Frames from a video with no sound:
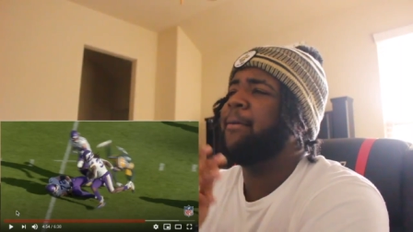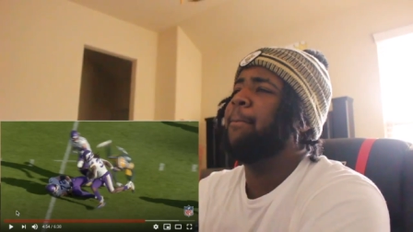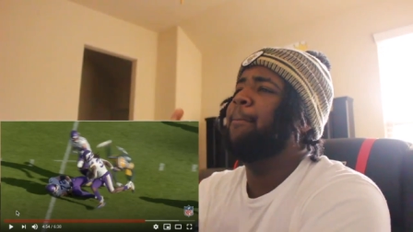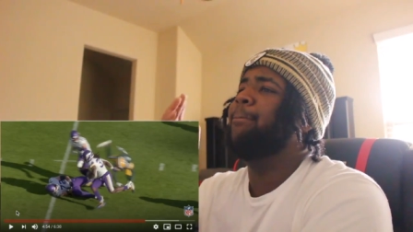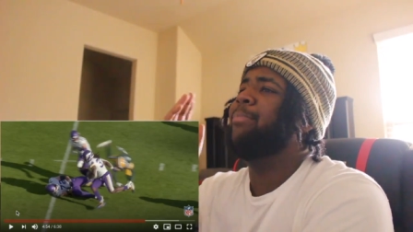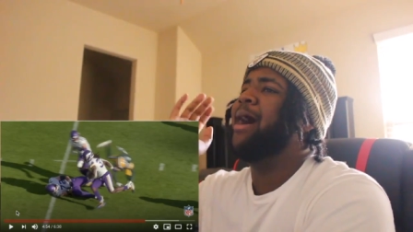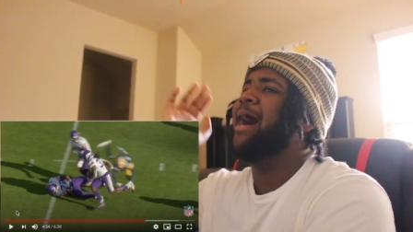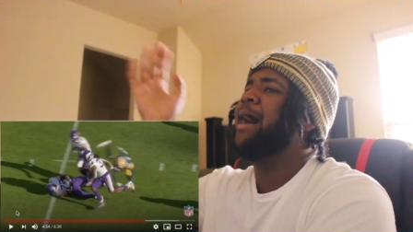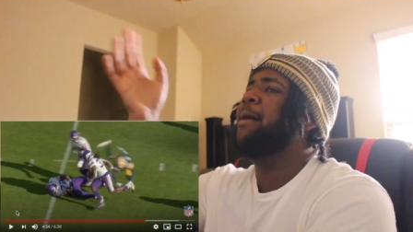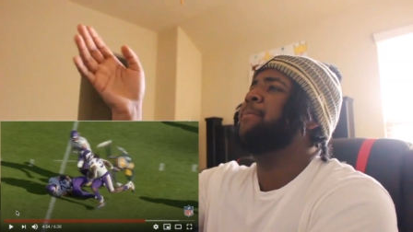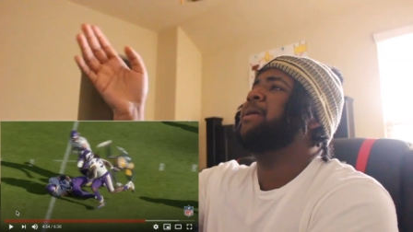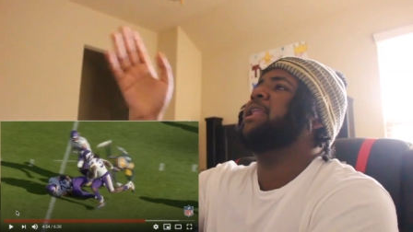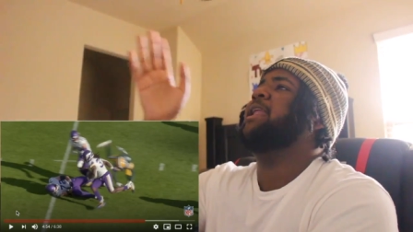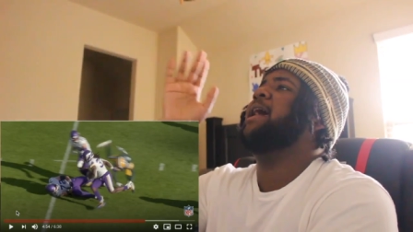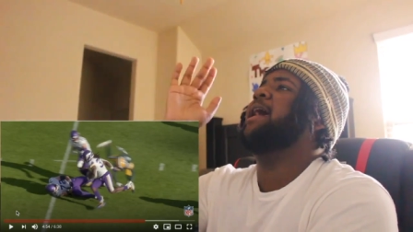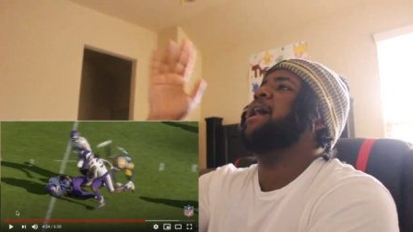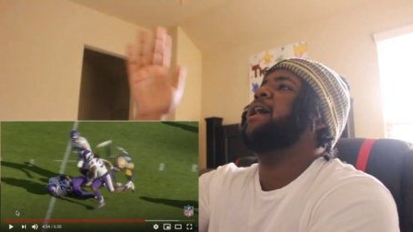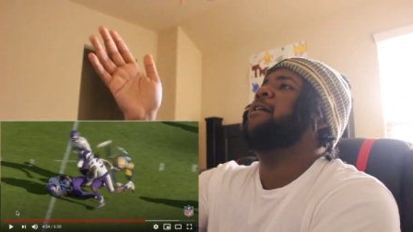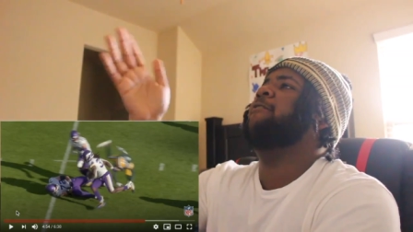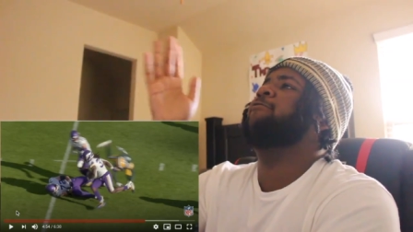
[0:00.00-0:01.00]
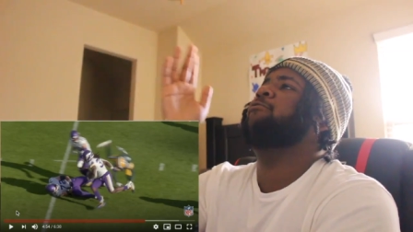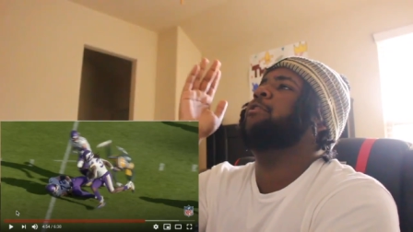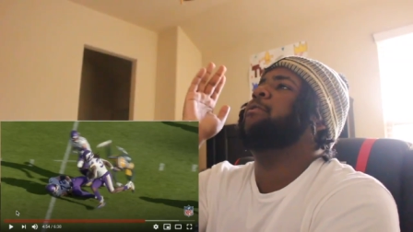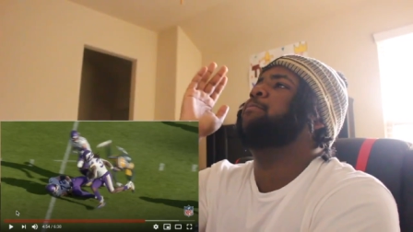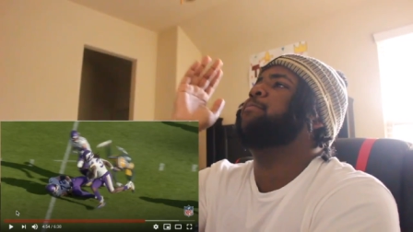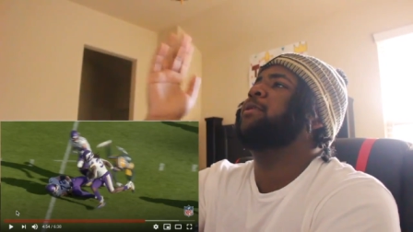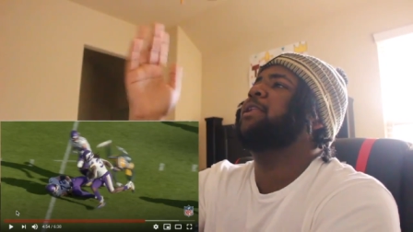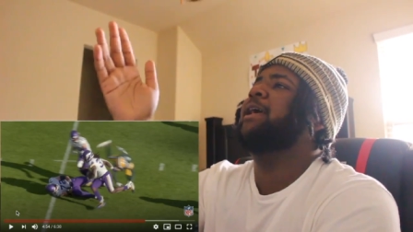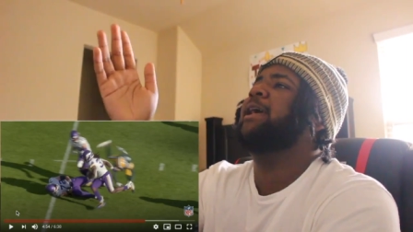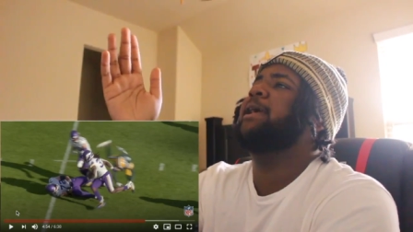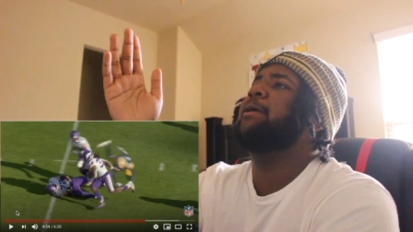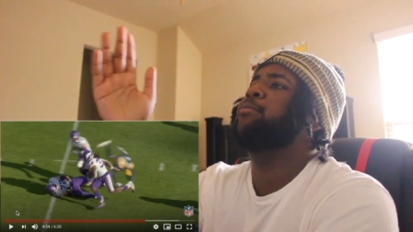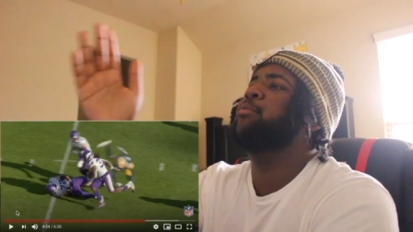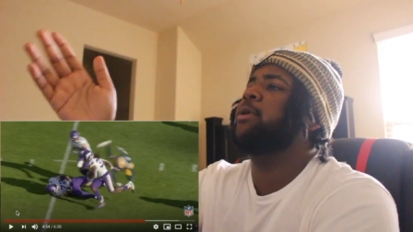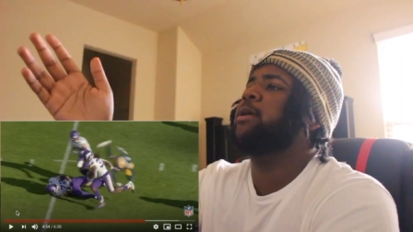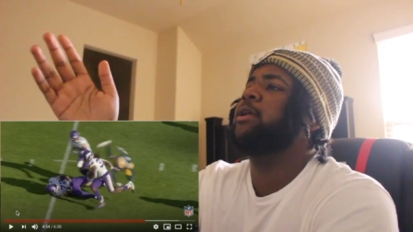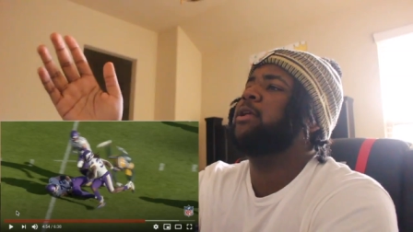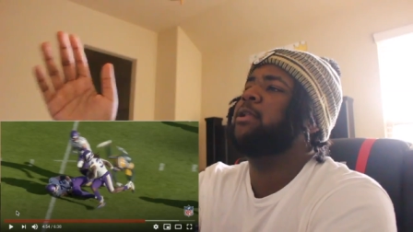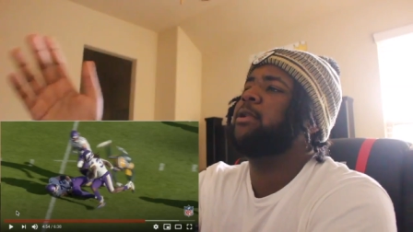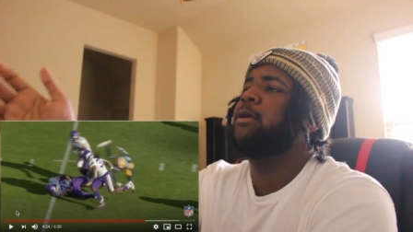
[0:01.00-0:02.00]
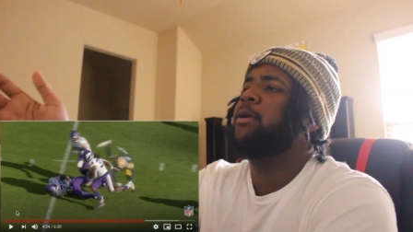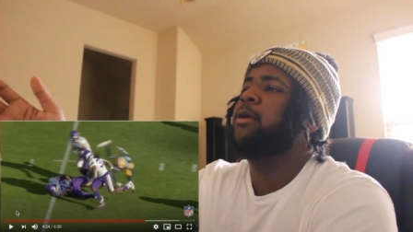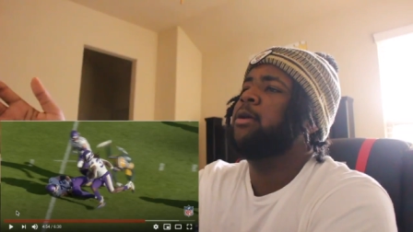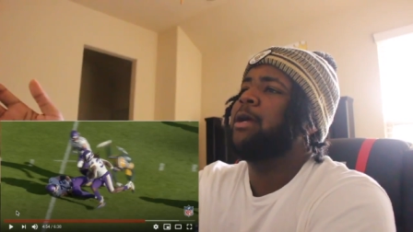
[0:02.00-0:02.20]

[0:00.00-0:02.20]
bomb it every play, bro.